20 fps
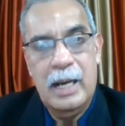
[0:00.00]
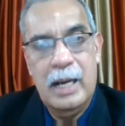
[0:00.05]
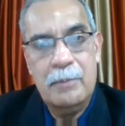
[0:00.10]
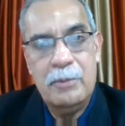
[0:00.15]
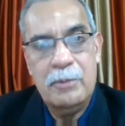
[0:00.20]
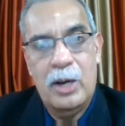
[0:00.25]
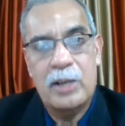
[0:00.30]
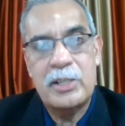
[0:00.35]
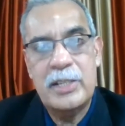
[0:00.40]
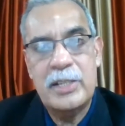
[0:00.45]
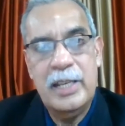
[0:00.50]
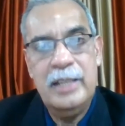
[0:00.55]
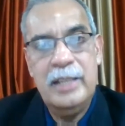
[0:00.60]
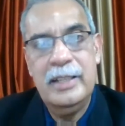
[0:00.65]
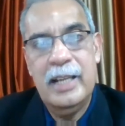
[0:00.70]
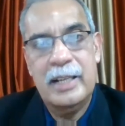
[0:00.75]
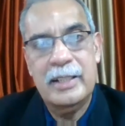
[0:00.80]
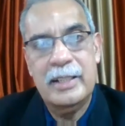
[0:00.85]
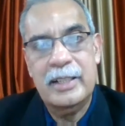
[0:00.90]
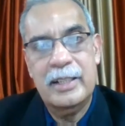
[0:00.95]
I'm not seeing
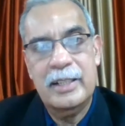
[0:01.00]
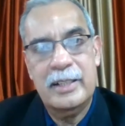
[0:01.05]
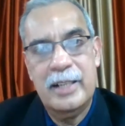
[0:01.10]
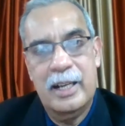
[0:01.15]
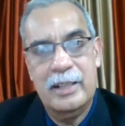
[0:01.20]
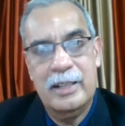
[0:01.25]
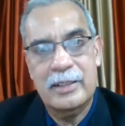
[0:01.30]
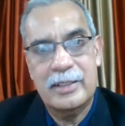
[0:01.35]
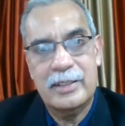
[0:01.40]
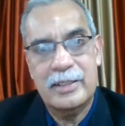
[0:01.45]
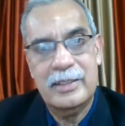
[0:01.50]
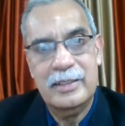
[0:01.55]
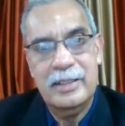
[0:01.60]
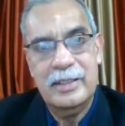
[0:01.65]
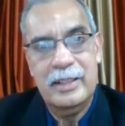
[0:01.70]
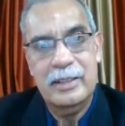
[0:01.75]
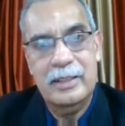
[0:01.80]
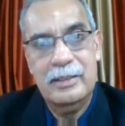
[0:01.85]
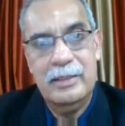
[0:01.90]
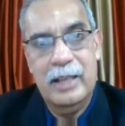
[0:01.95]
that in adults.
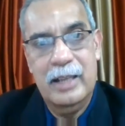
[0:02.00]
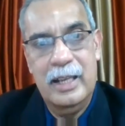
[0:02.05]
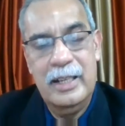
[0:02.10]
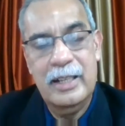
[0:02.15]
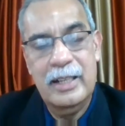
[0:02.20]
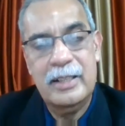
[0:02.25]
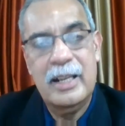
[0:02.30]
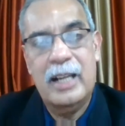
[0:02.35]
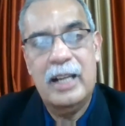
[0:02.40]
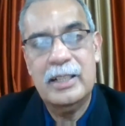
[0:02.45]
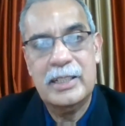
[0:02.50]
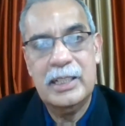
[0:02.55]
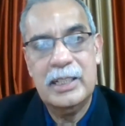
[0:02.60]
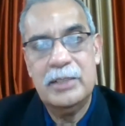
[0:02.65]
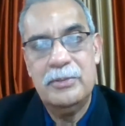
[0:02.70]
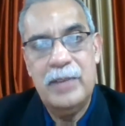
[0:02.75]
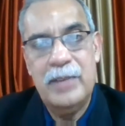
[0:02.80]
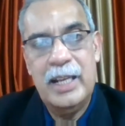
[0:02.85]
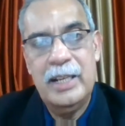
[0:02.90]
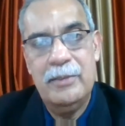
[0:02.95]
In adults,
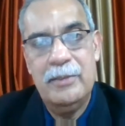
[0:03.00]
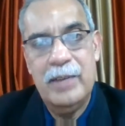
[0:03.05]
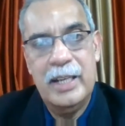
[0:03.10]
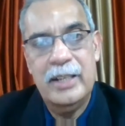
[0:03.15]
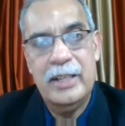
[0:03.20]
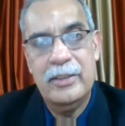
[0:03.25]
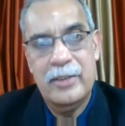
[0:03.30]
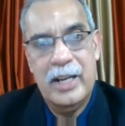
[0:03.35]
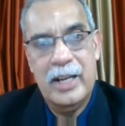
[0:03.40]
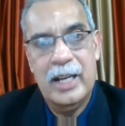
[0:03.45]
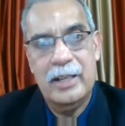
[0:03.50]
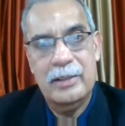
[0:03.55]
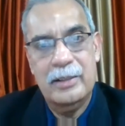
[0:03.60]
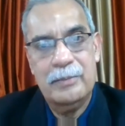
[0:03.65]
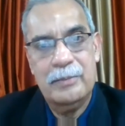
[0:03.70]
it's very, very rare.